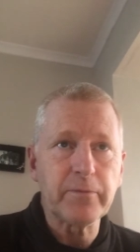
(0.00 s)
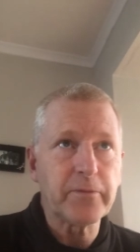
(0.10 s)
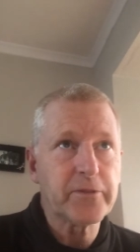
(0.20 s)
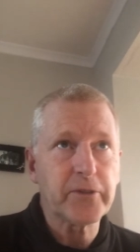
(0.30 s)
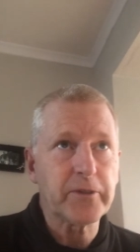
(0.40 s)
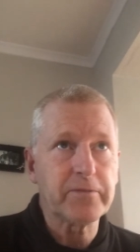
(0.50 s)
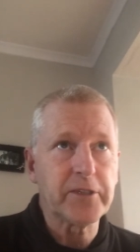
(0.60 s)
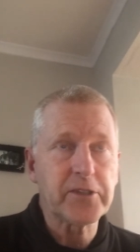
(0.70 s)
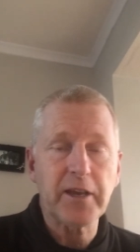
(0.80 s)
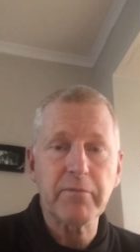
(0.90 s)
sort of
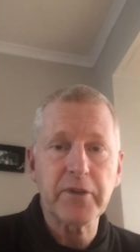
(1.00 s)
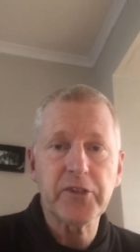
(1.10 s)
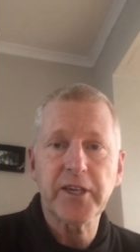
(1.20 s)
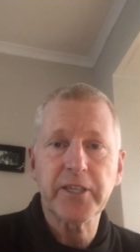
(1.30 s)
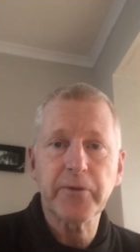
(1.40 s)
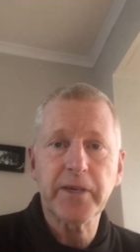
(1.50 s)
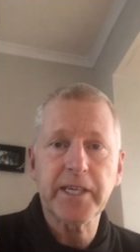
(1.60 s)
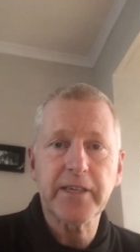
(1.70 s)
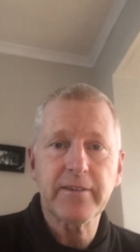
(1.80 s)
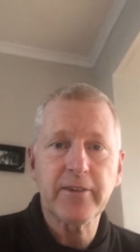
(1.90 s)
December, January
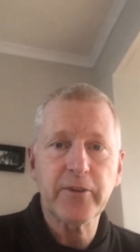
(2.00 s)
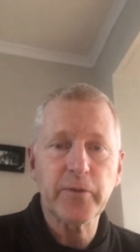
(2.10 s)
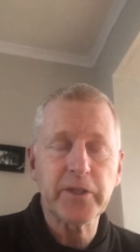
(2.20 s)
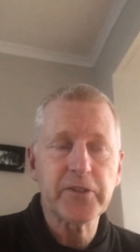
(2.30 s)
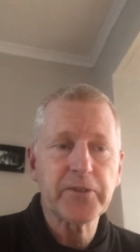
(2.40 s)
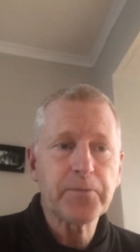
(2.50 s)
onwards.